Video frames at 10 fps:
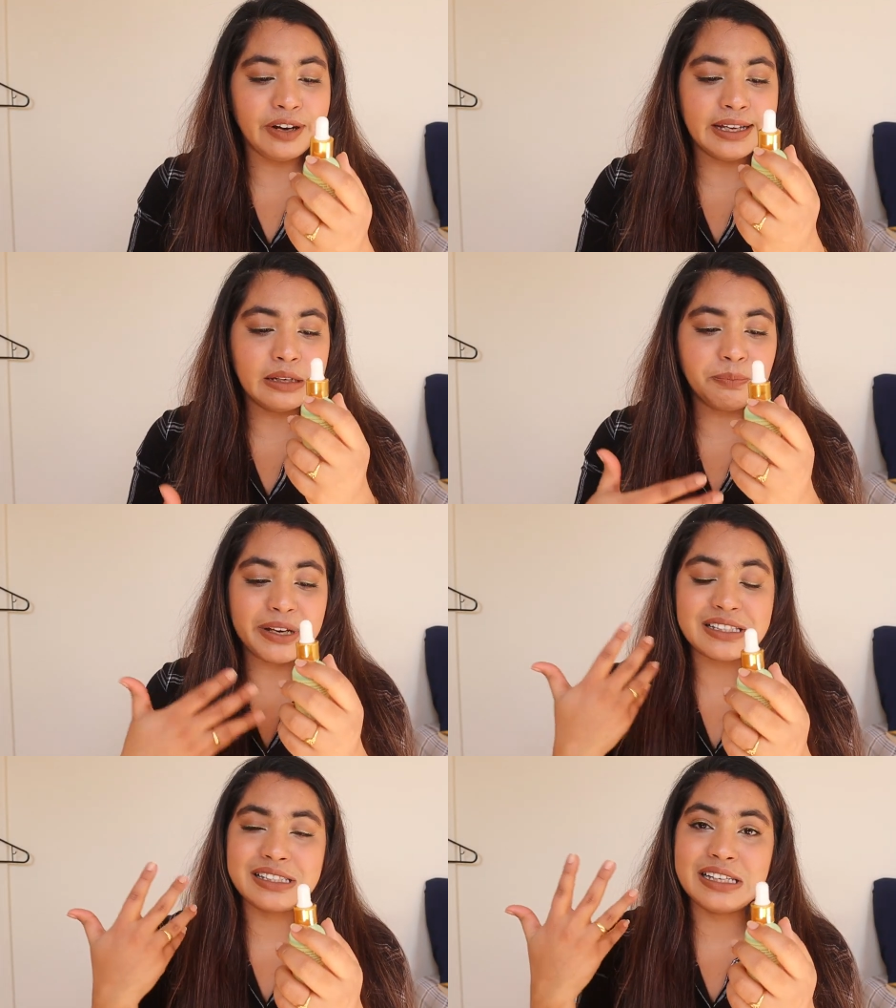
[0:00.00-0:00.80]
while
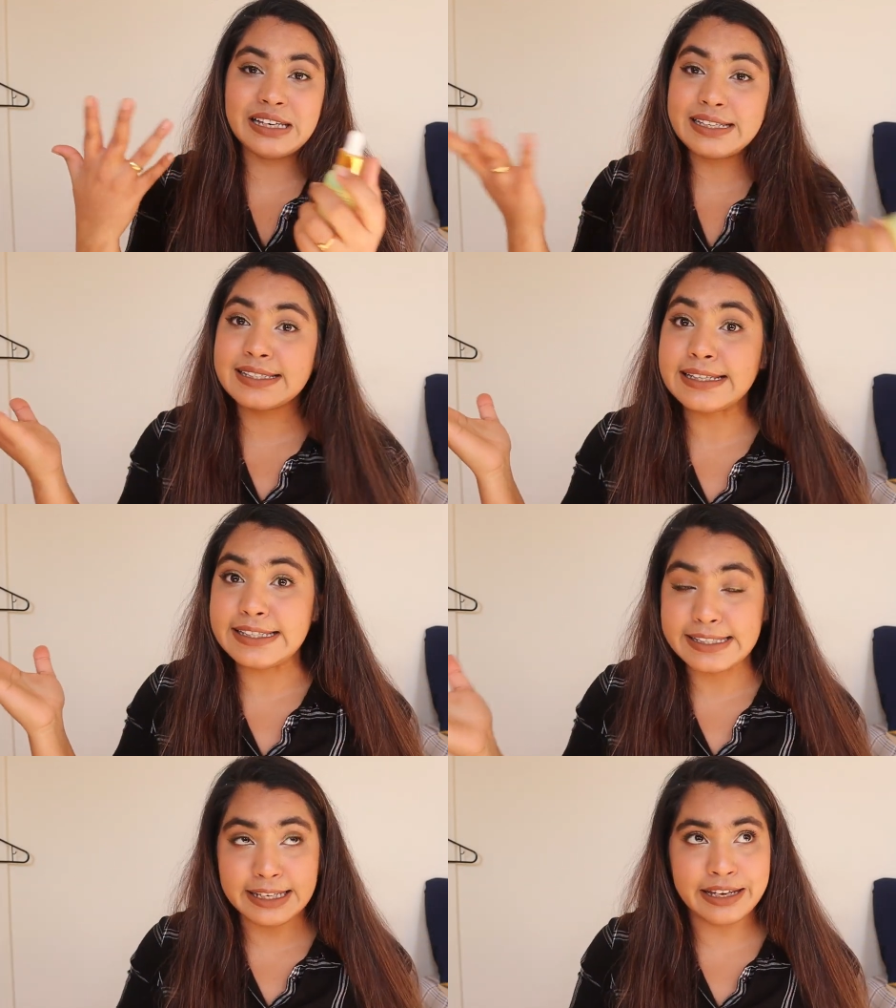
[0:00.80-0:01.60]
Pixi is
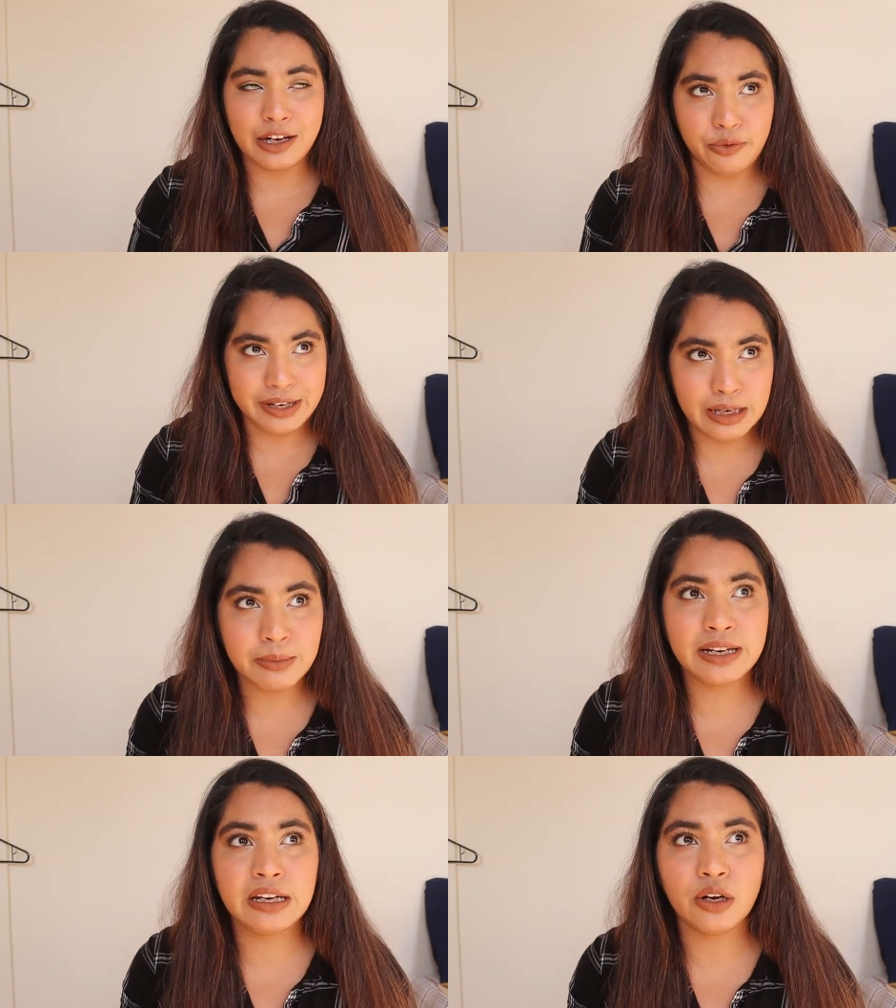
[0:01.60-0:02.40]
easily
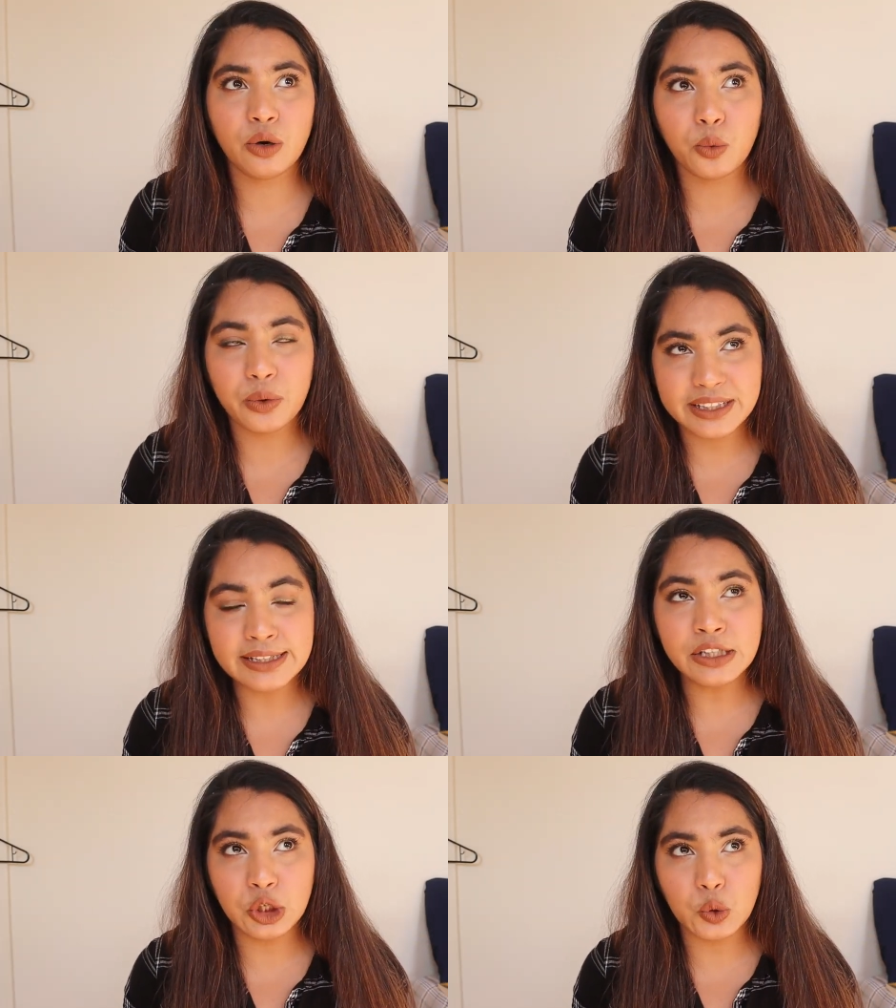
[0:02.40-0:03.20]
available
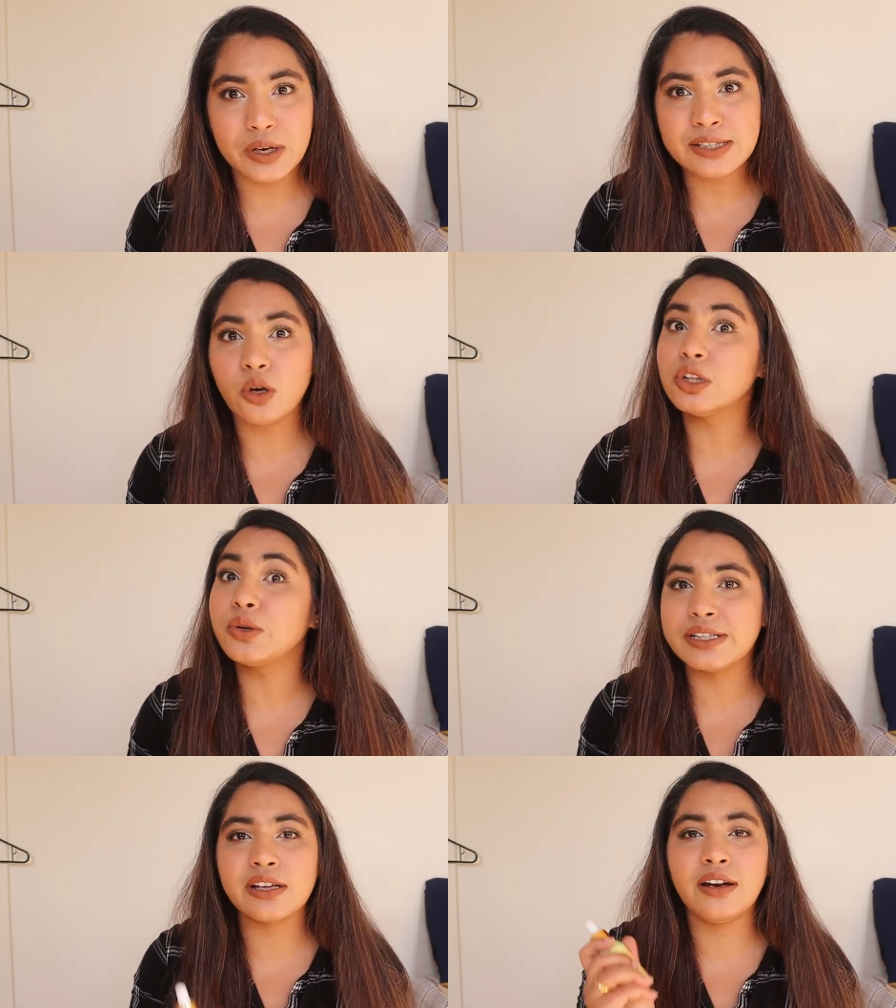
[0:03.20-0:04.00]
within US,
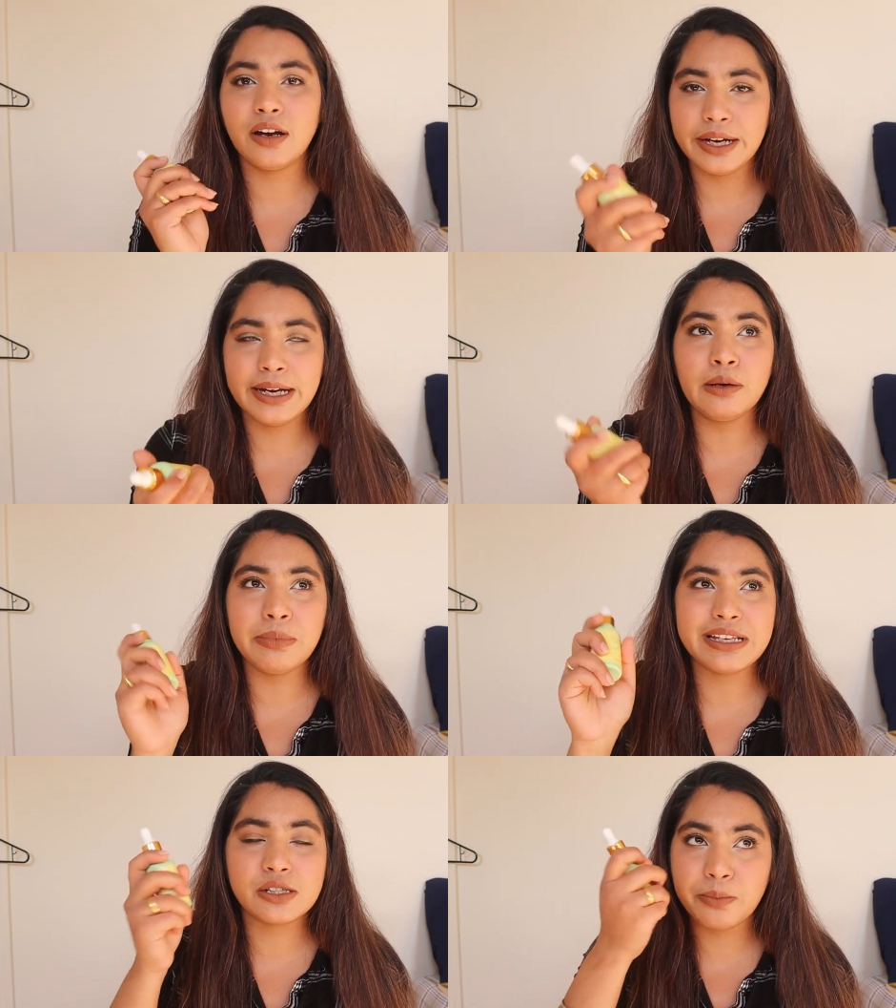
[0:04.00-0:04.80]
although it's a
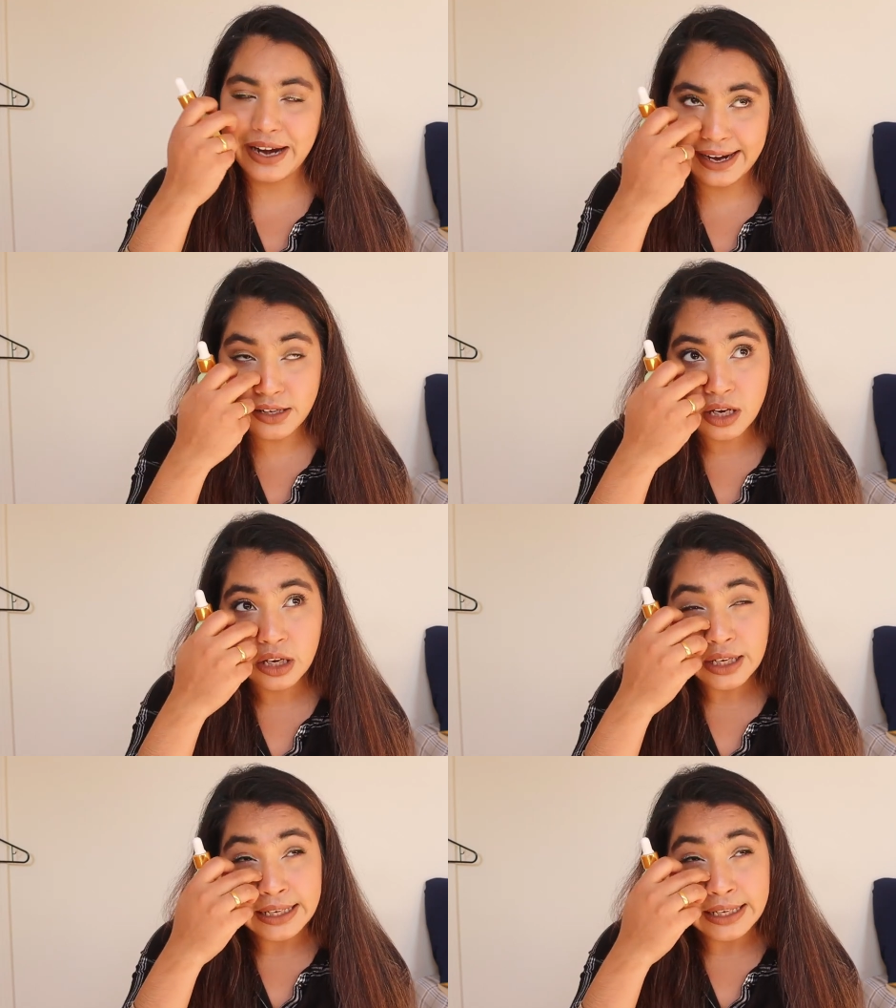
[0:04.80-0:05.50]
London based brand,